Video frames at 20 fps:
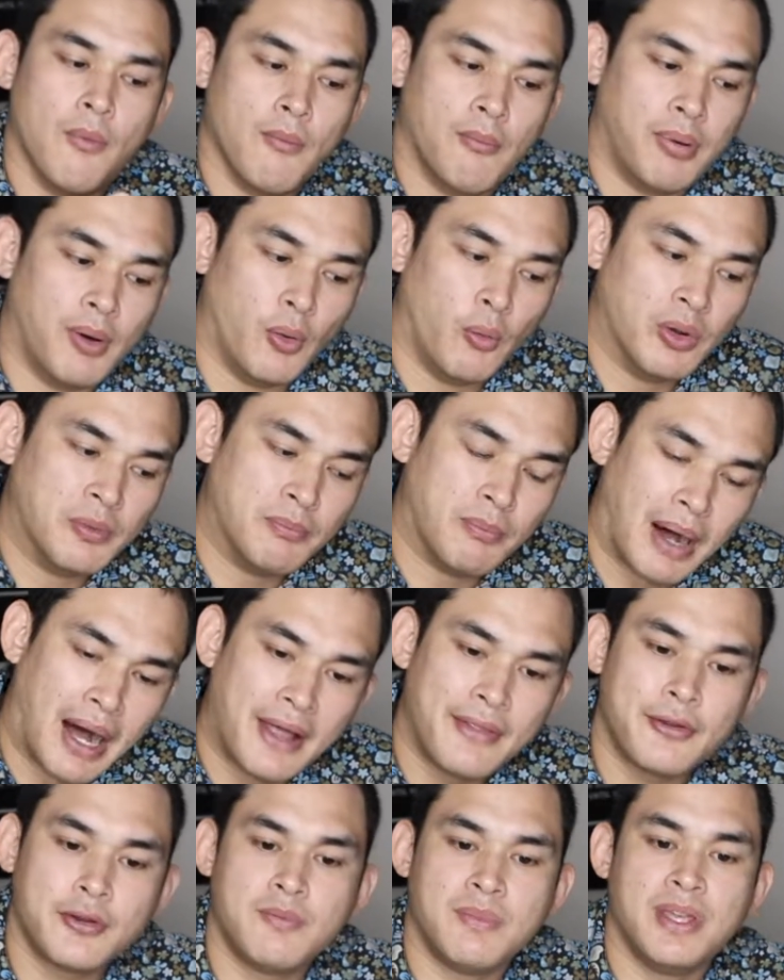But what
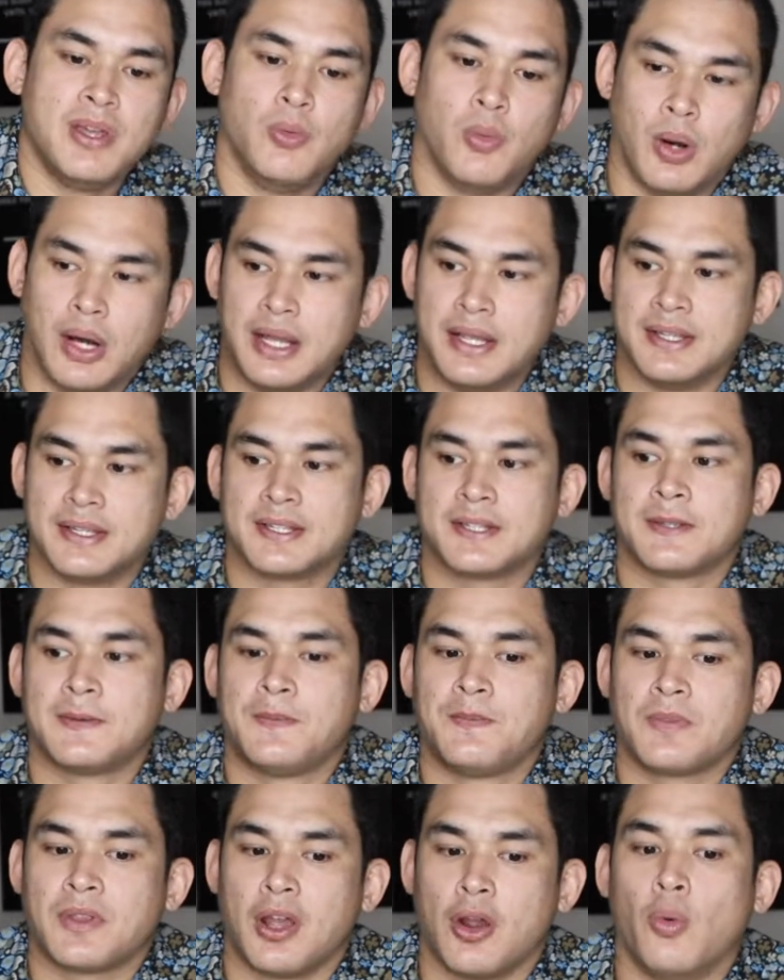bothered me was,
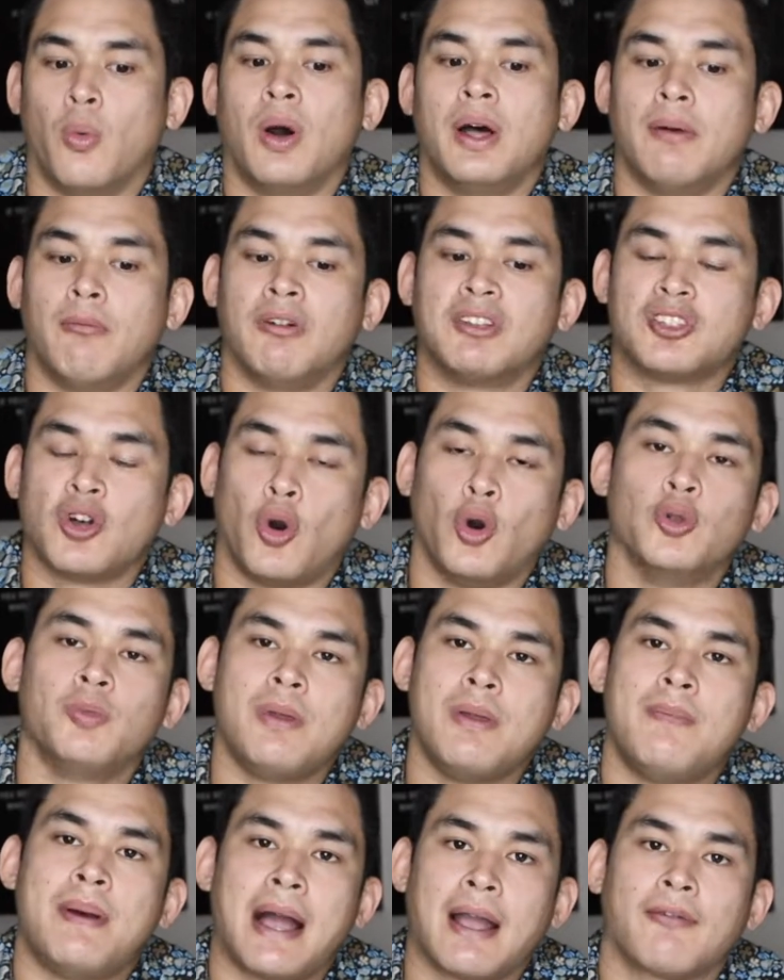or what's holding
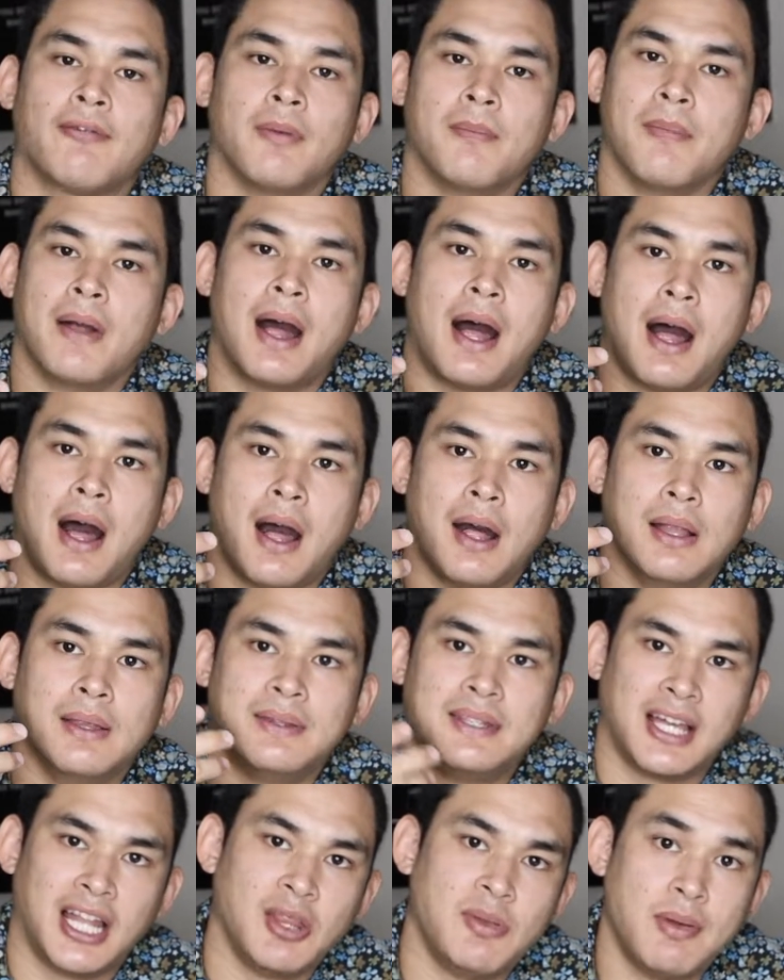me back from
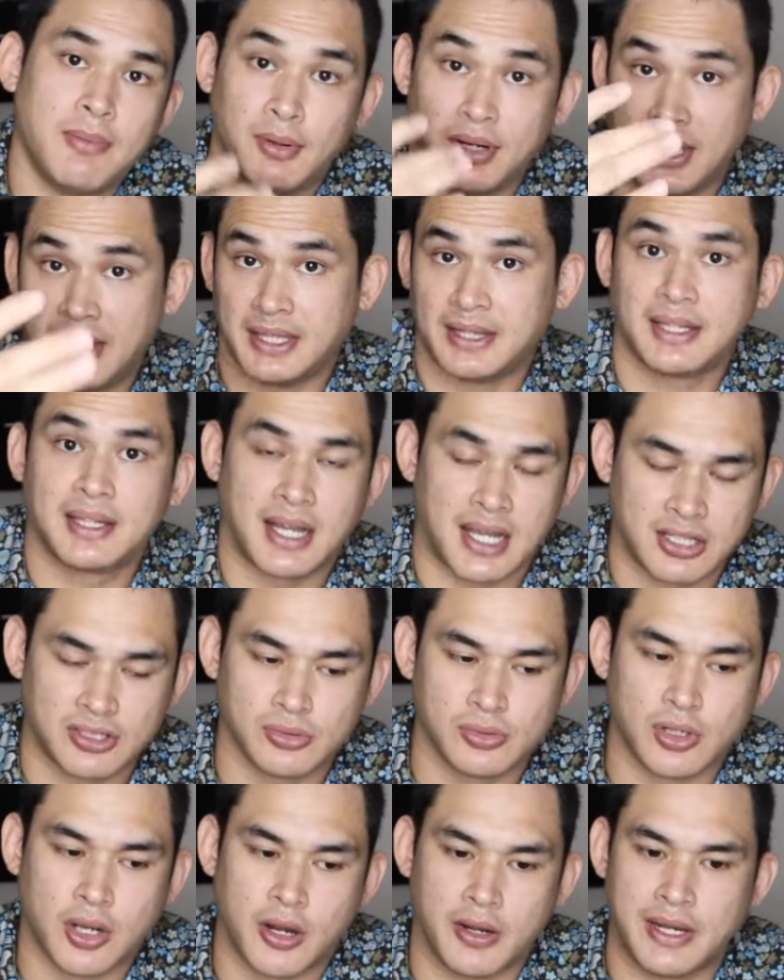telling people to get the
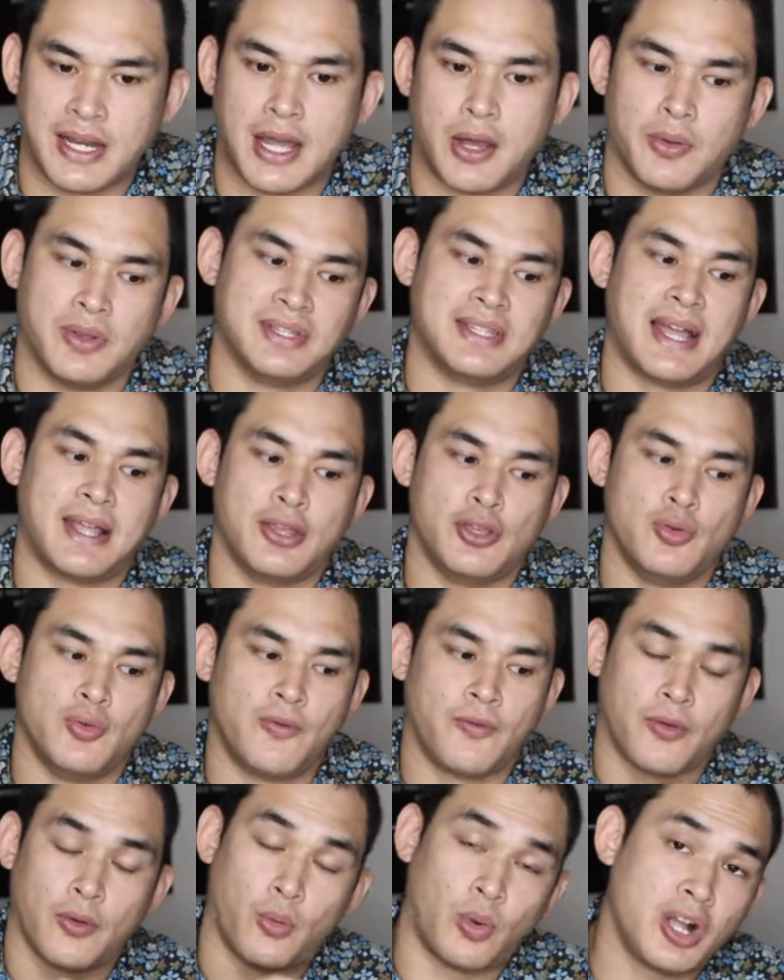Costco card now, is that you
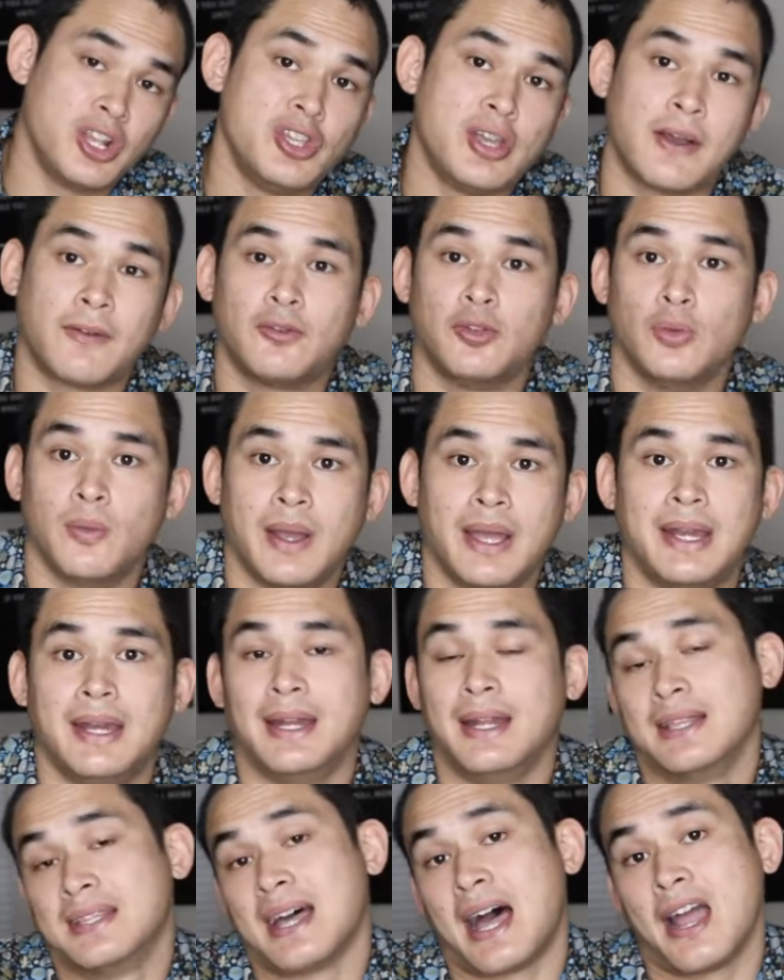have to wait an
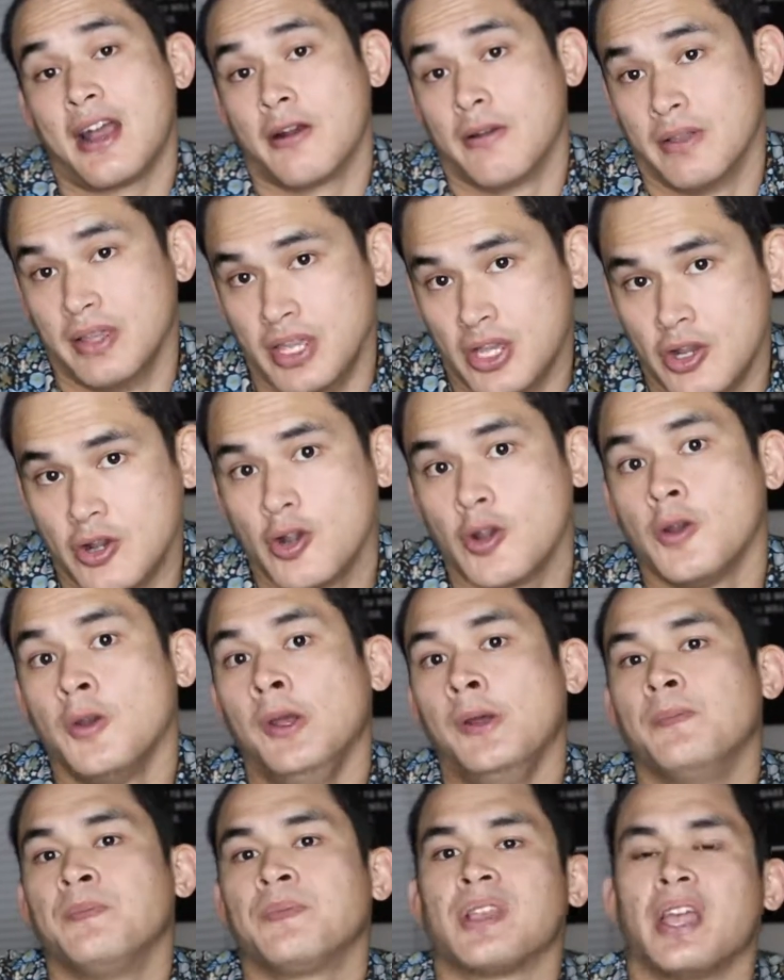entire year
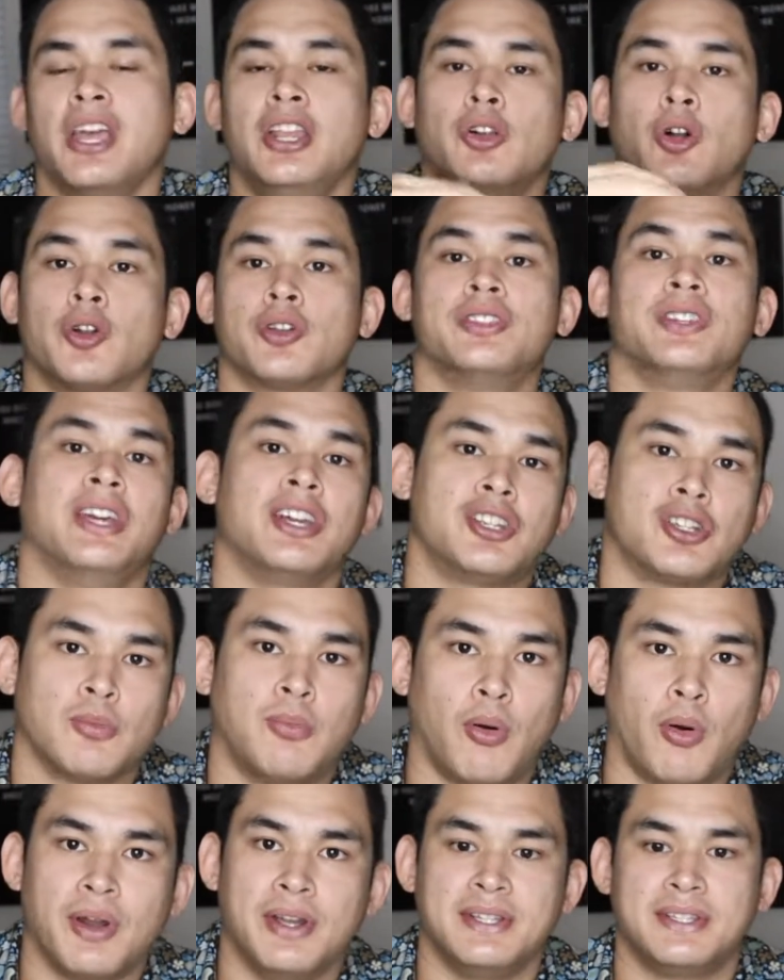in order to get your
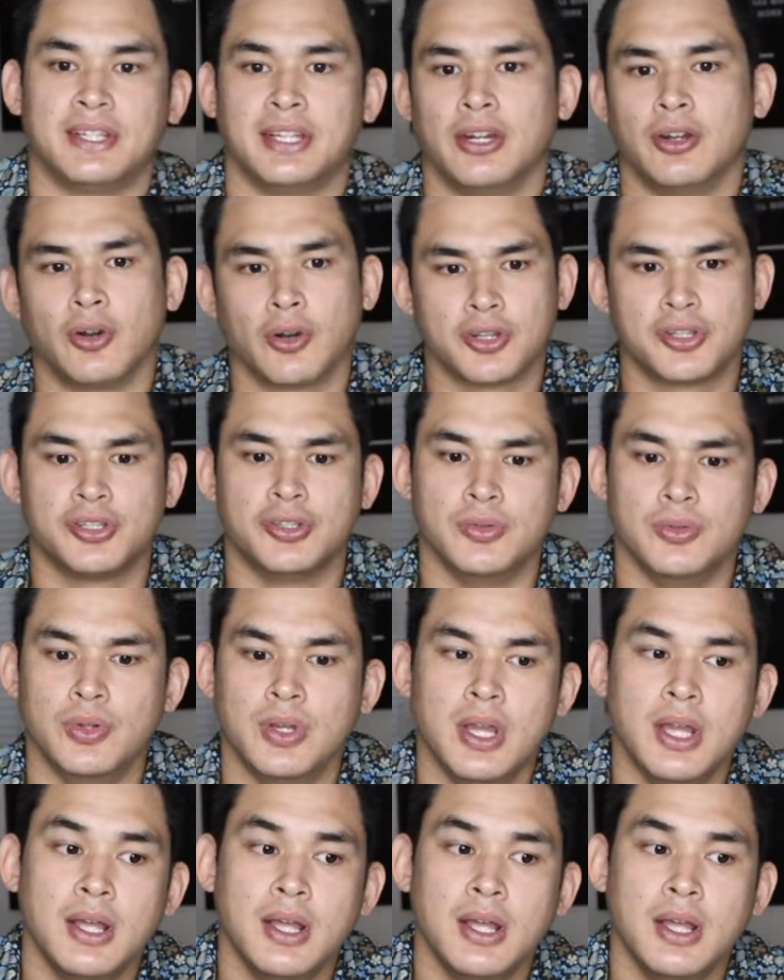points and in order to